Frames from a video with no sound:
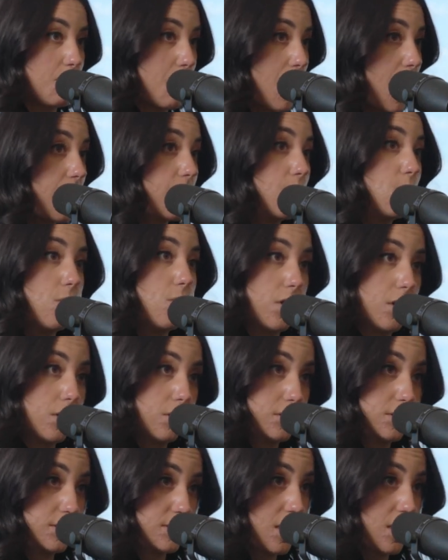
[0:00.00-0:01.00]
my work
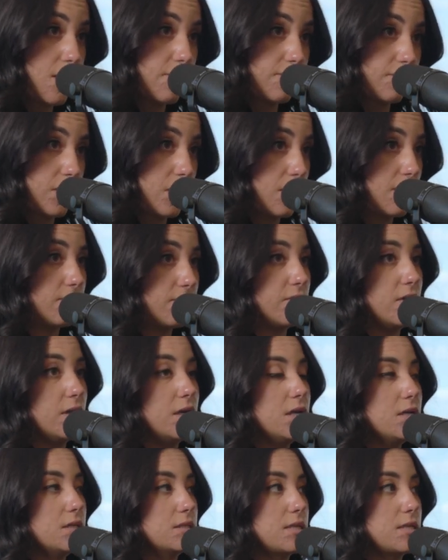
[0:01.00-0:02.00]
stuff here at
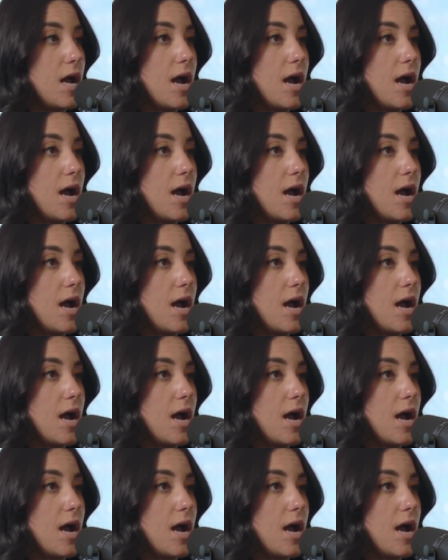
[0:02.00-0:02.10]
Fenix,